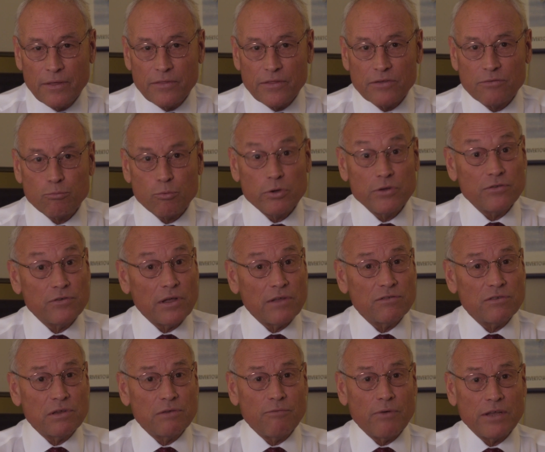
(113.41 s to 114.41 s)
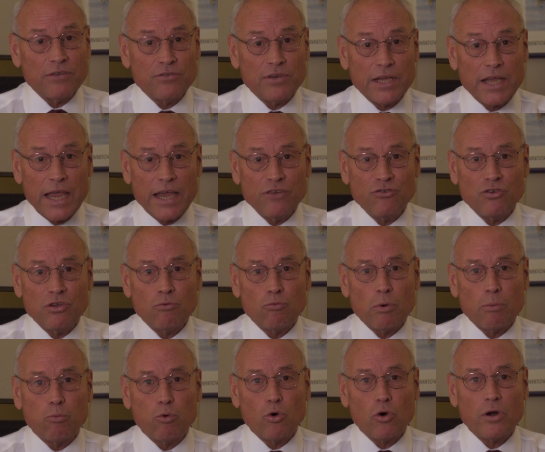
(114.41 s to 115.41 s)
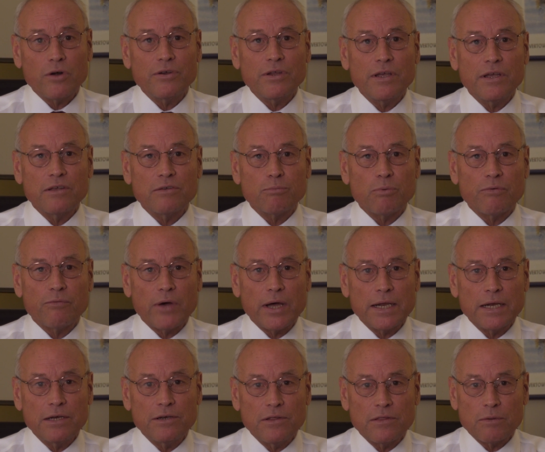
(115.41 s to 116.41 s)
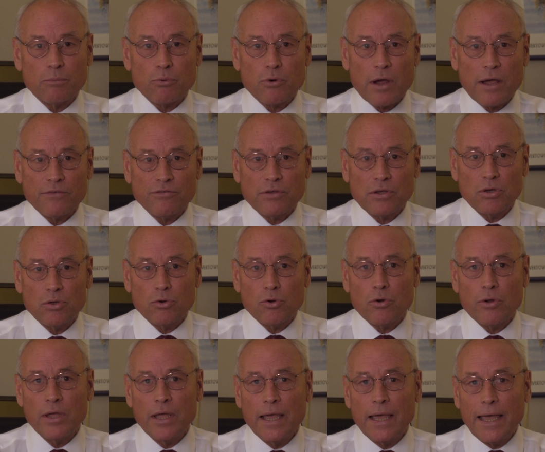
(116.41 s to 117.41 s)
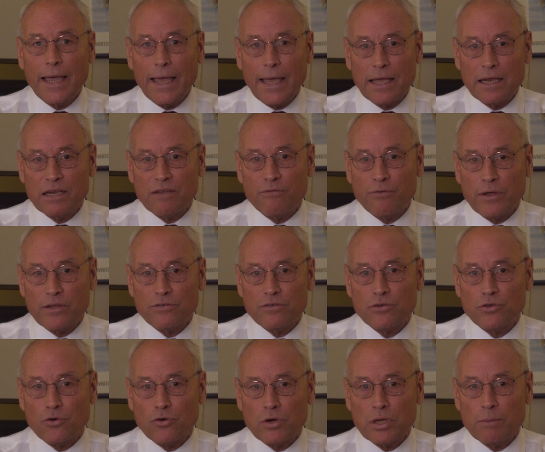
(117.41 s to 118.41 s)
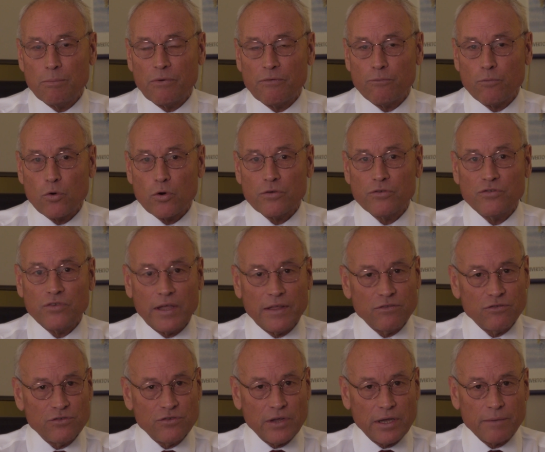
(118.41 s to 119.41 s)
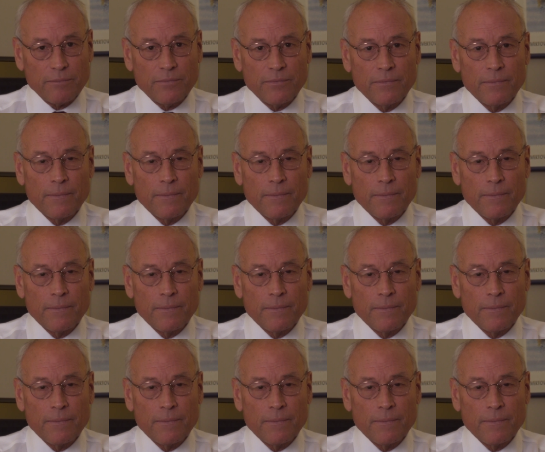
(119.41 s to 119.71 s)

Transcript: This pre-sentence investigation report is provided to the prosecutor and defense attorney before sentencing.